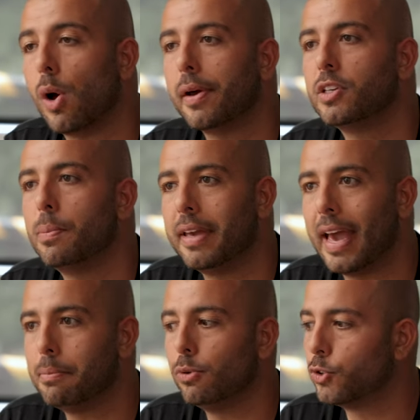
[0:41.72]
going to be
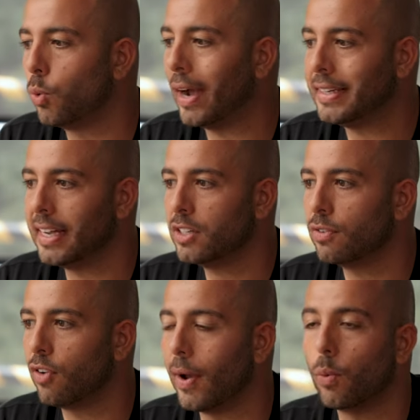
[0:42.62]
able to
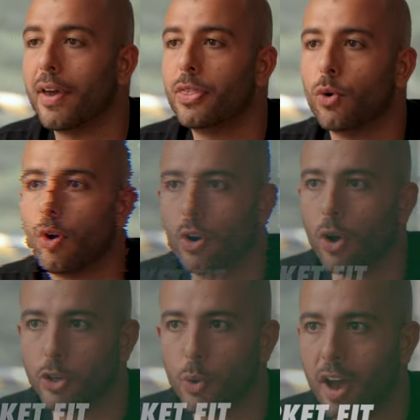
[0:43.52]
identify whether or
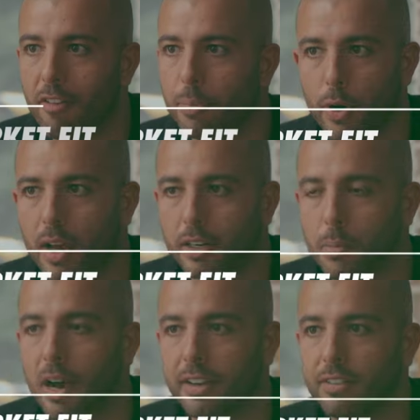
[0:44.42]
not you have product
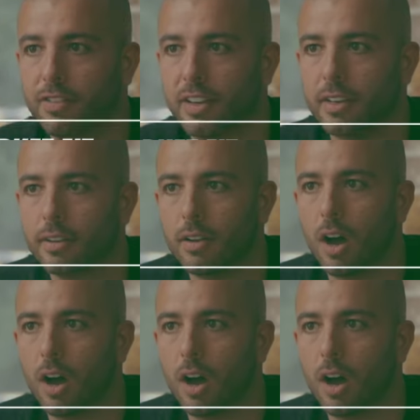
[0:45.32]
market fit.